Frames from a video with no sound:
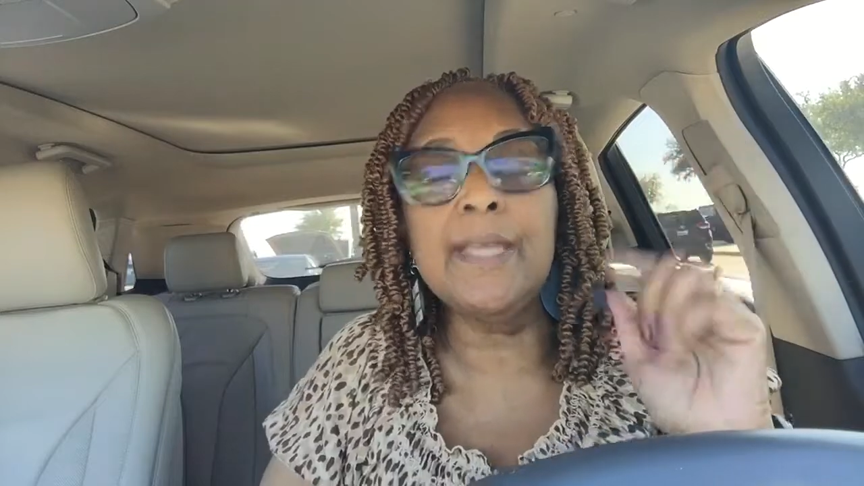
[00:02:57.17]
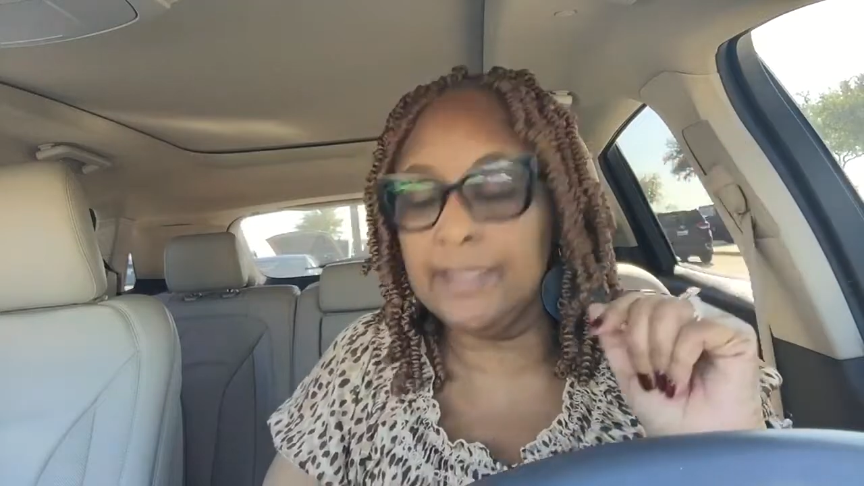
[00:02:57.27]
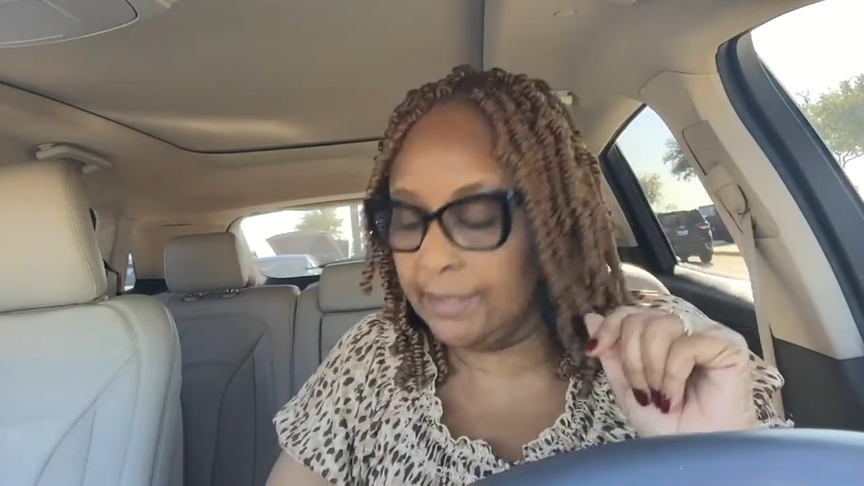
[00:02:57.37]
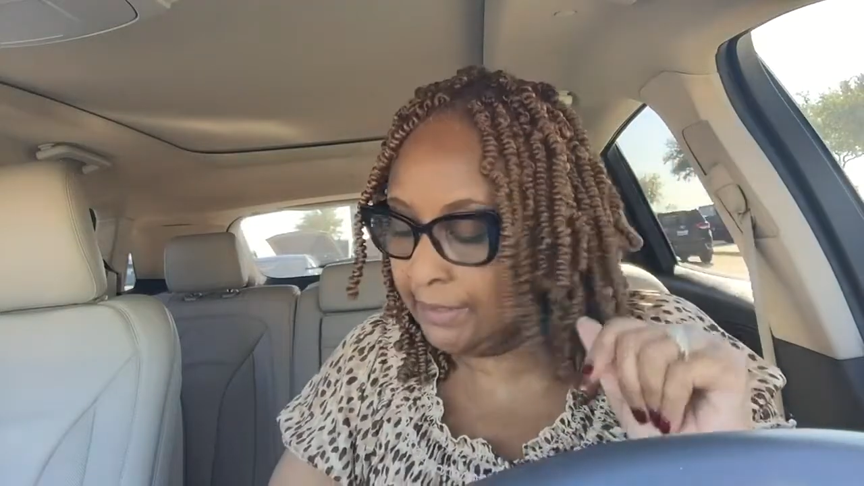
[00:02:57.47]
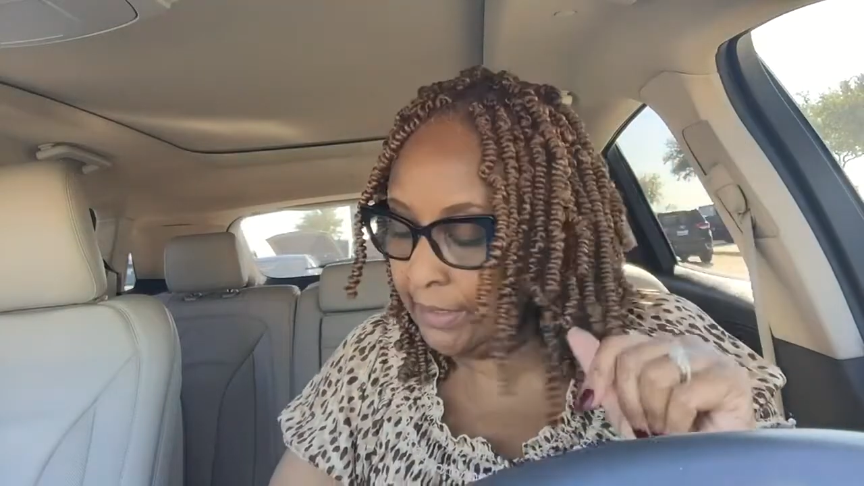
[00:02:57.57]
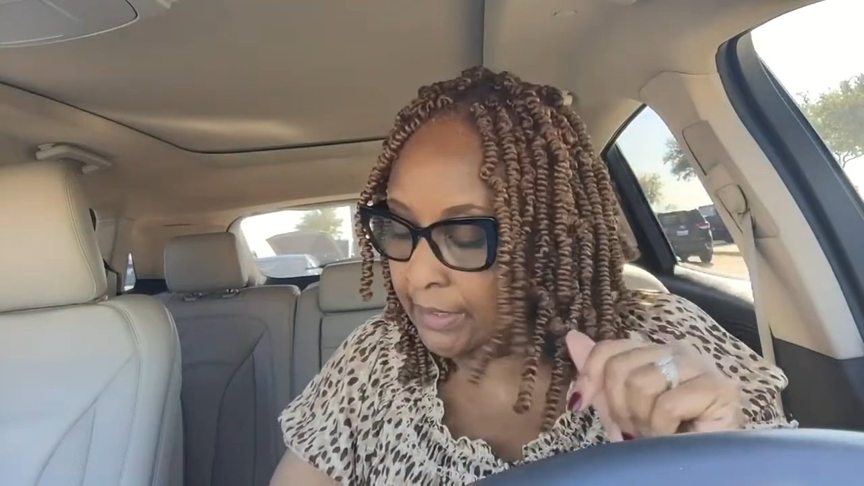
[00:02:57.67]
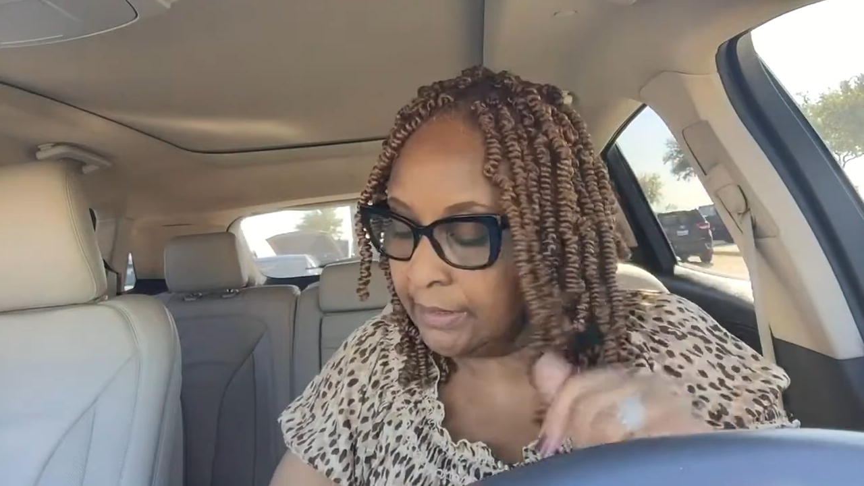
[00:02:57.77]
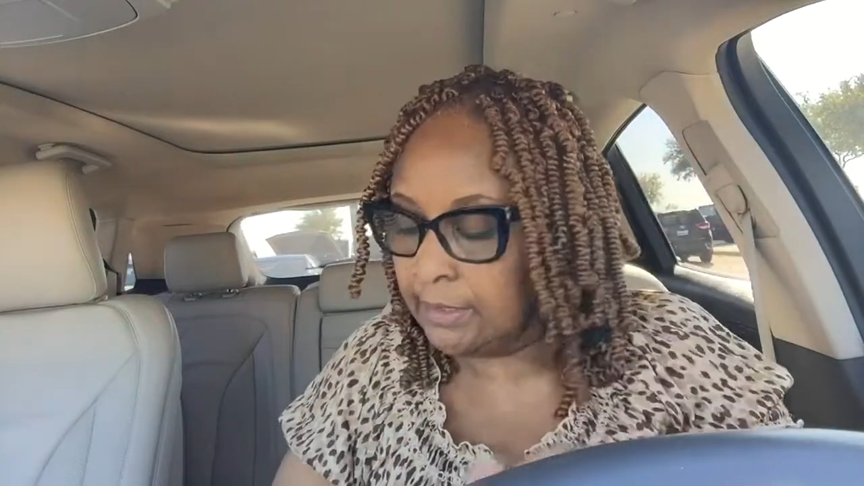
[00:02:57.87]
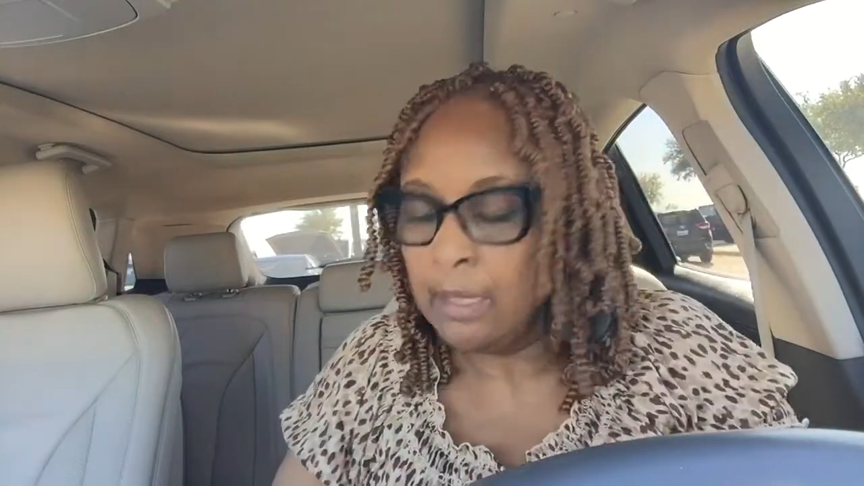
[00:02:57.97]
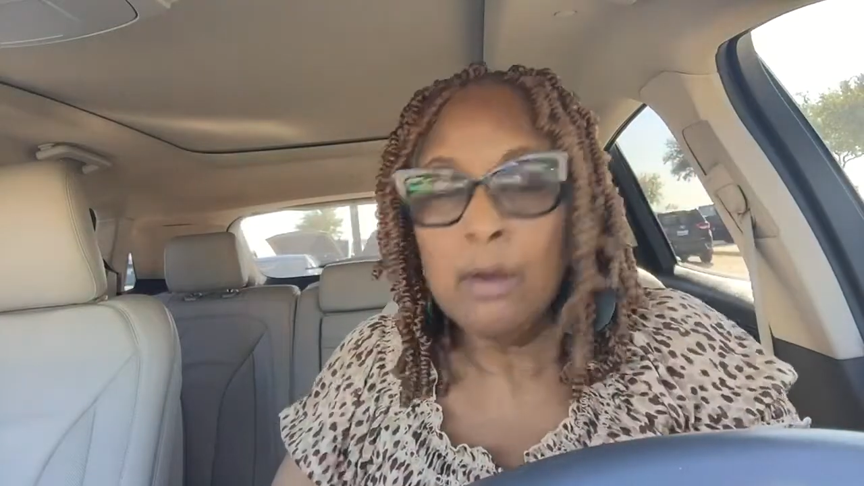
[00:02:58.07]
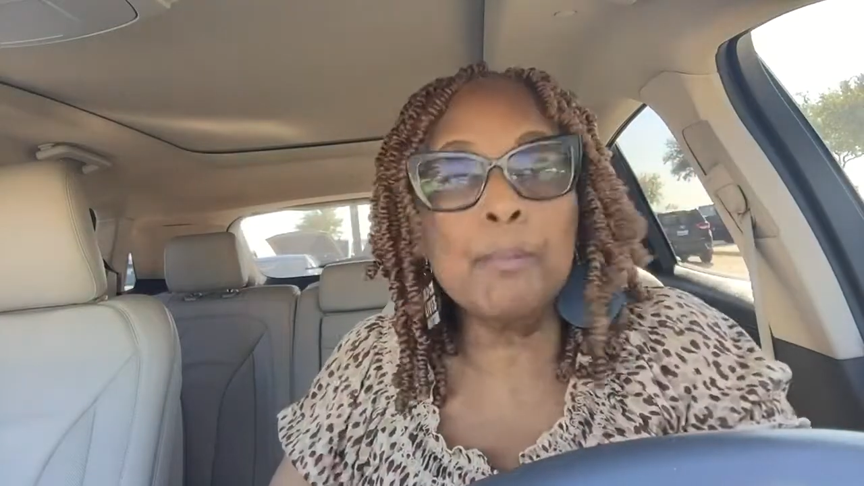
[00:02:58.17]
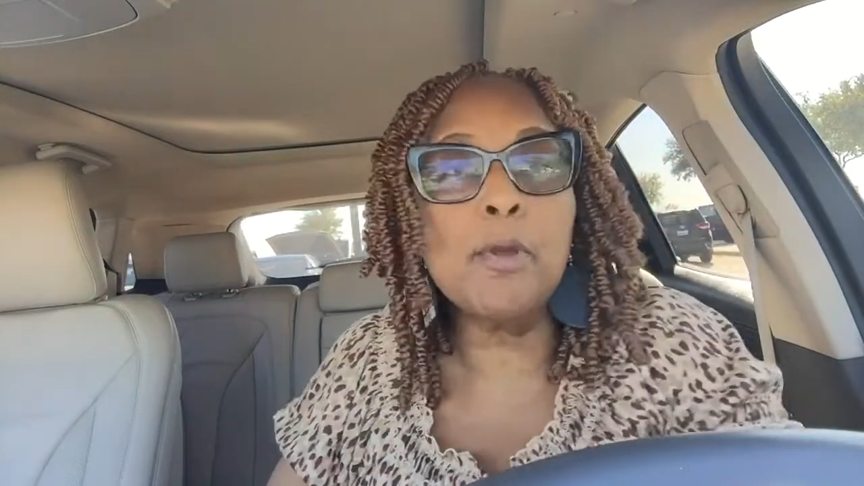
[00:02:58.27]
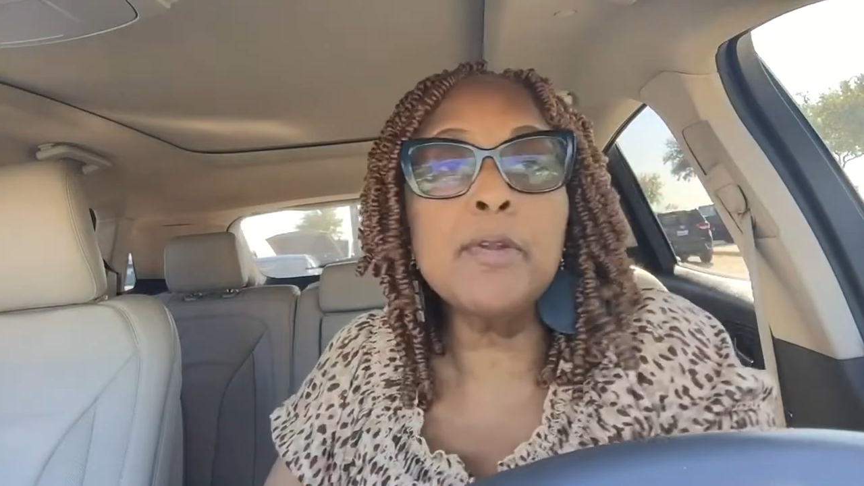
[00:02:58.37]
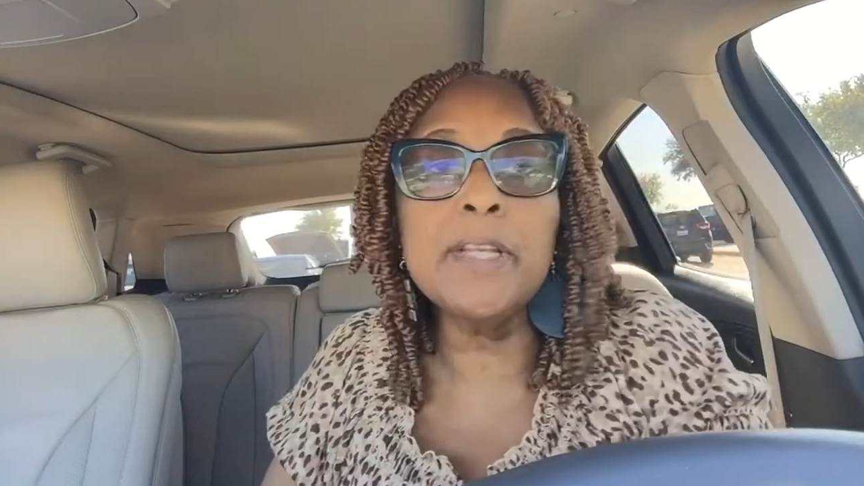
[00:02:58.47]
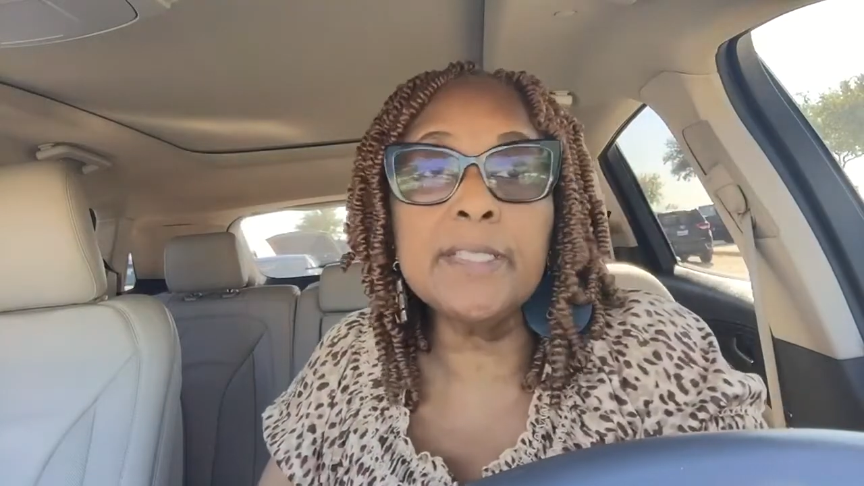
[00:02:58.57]
And 6,
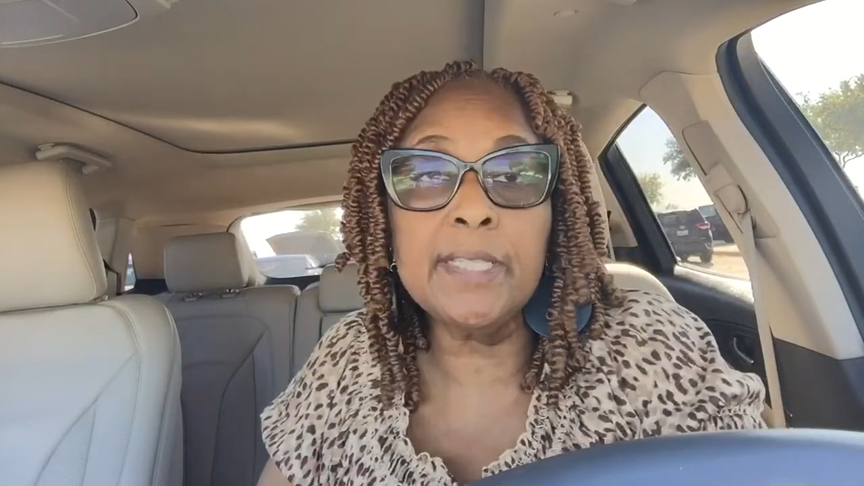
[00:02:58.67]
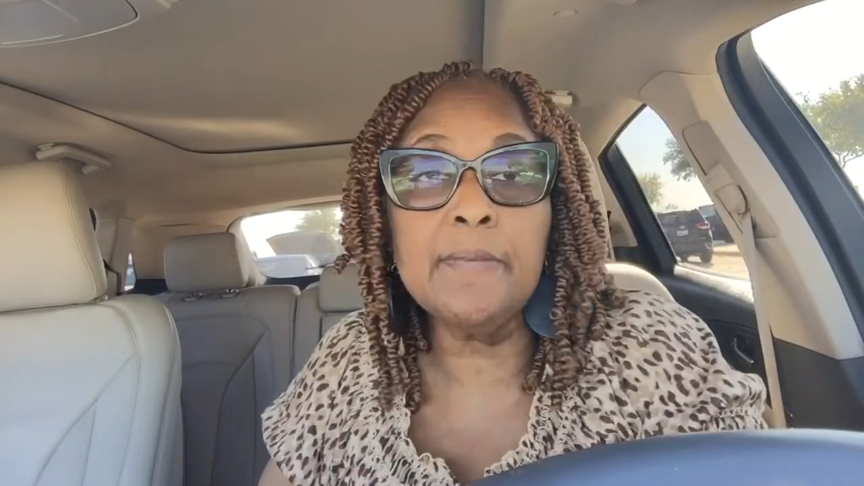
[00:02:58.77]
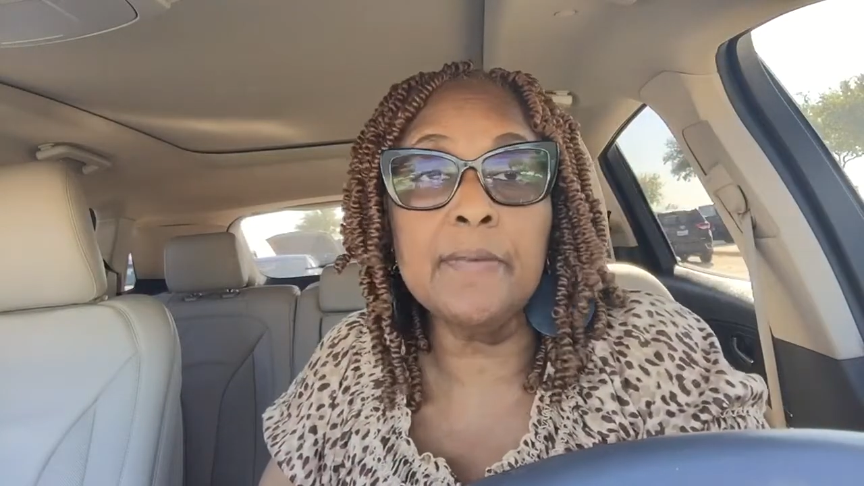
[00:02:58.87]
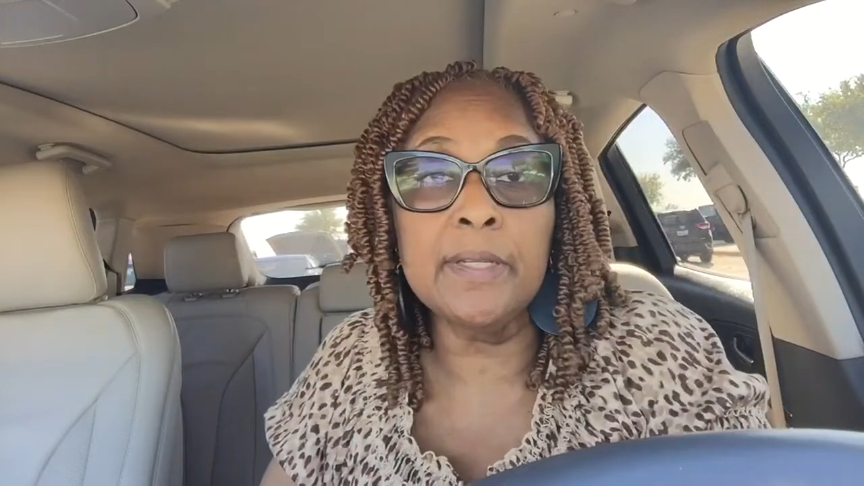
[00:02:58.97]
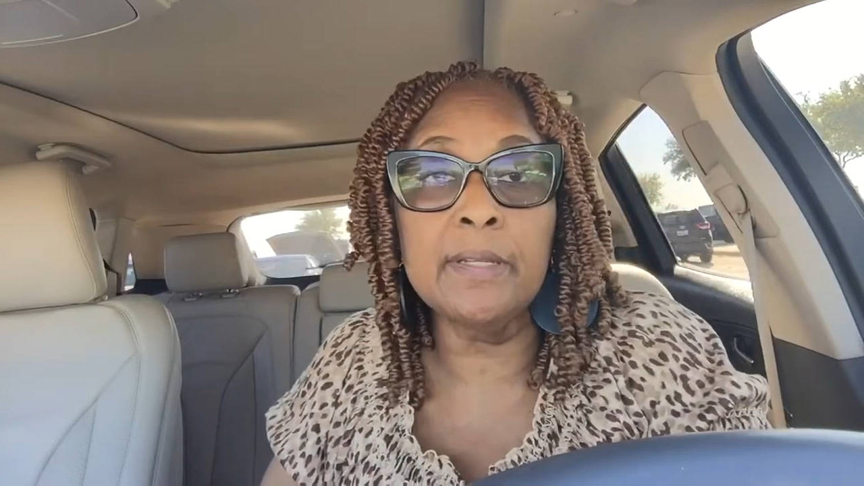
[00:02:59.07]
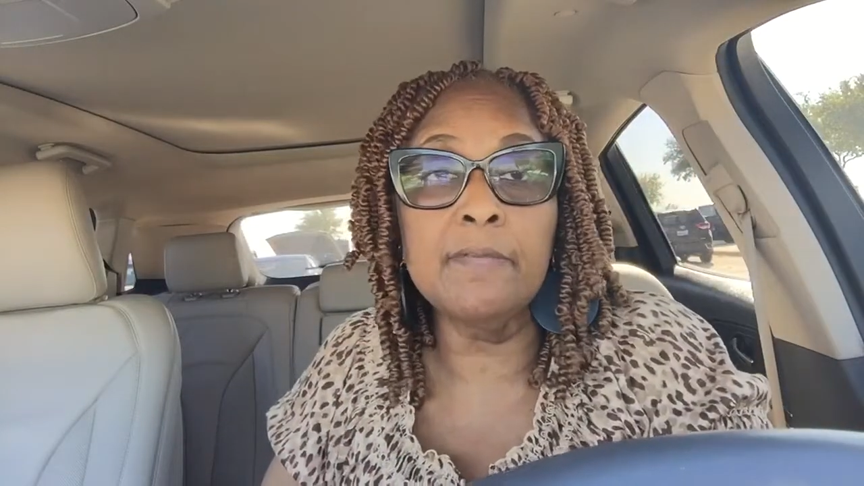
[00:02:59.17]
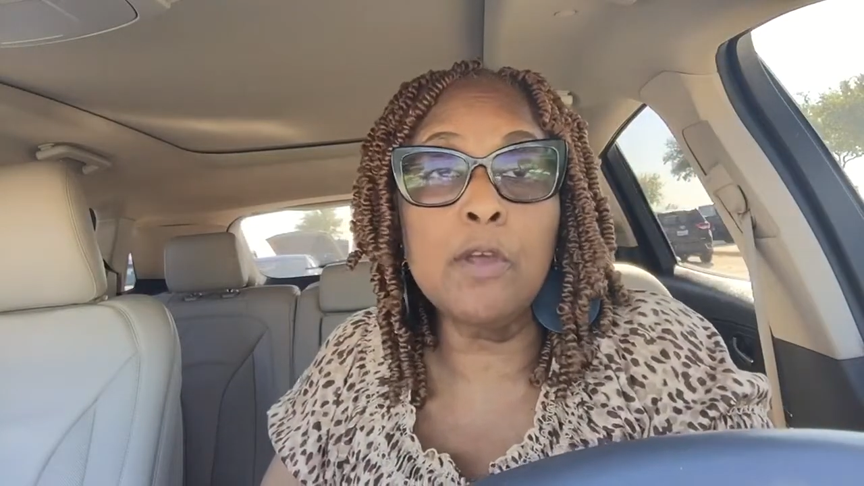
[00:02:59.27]
productivity.